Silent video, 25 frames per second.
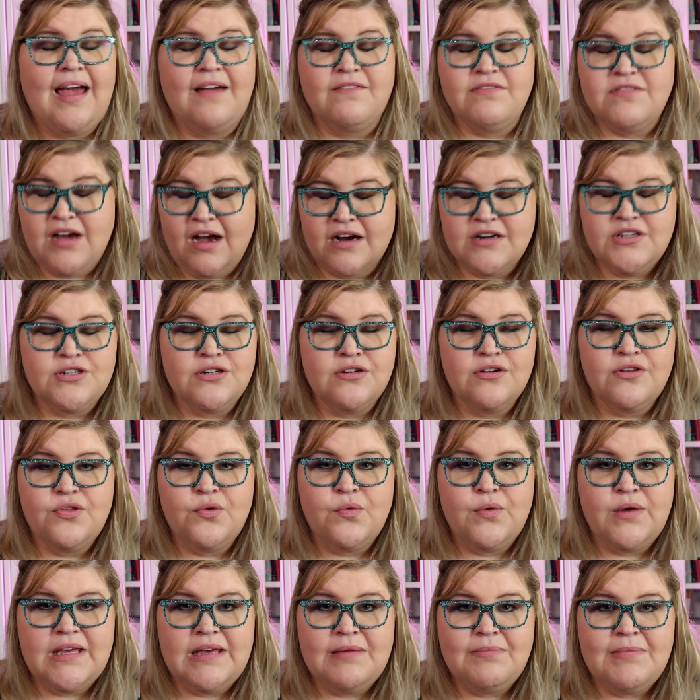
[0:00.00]
I've talked to her
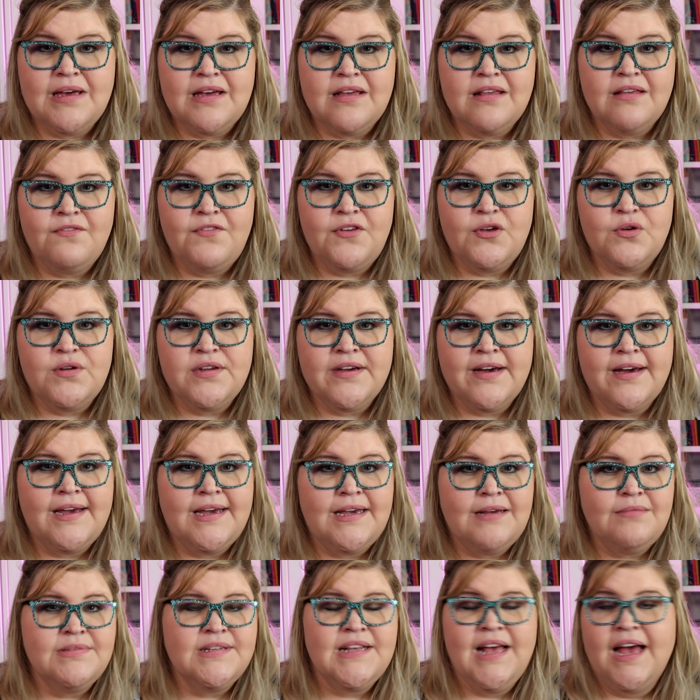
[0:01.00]
through email a few
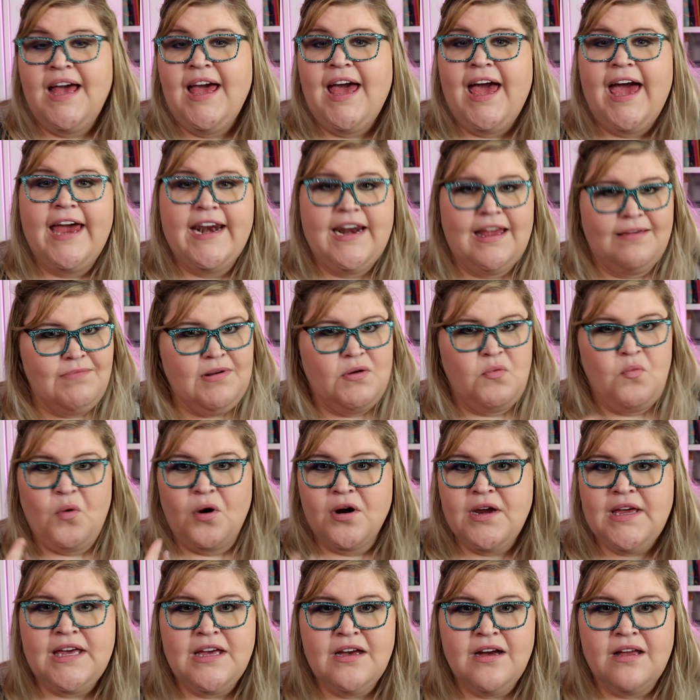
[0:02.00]
times, and I've been
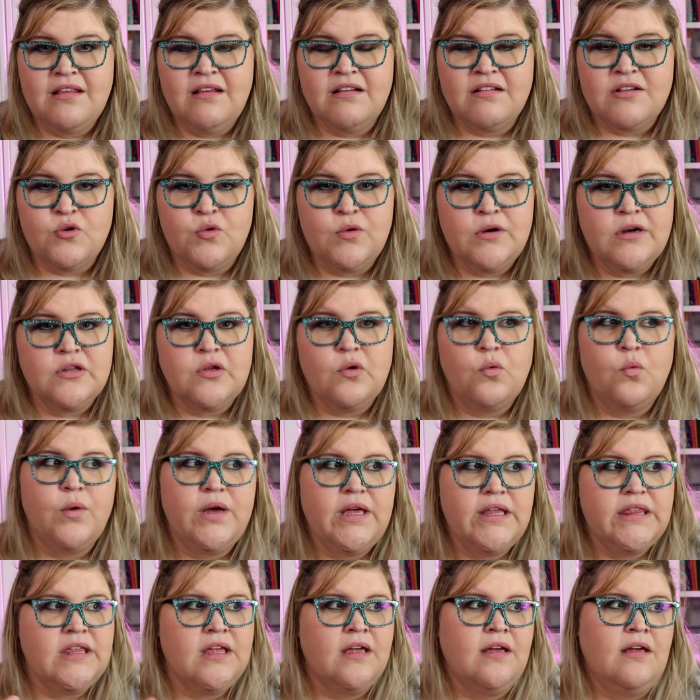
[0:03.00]
working on this quilt
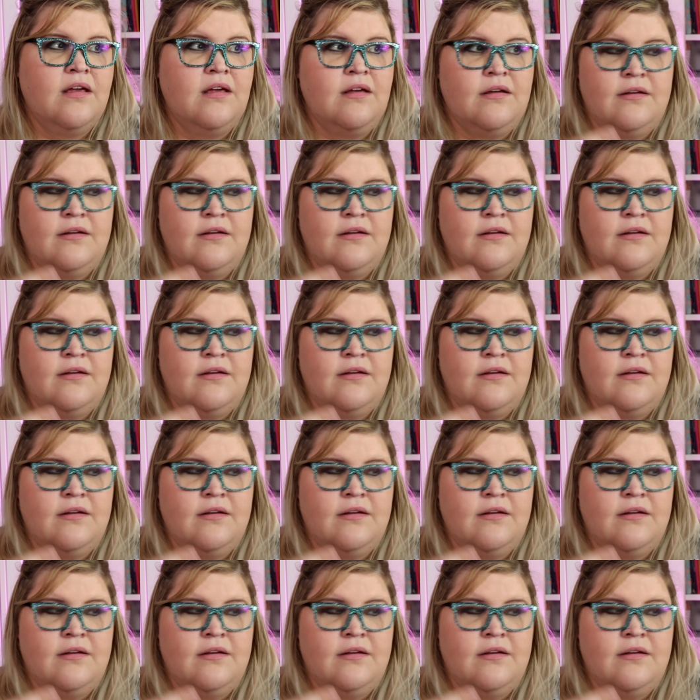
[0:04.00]
with,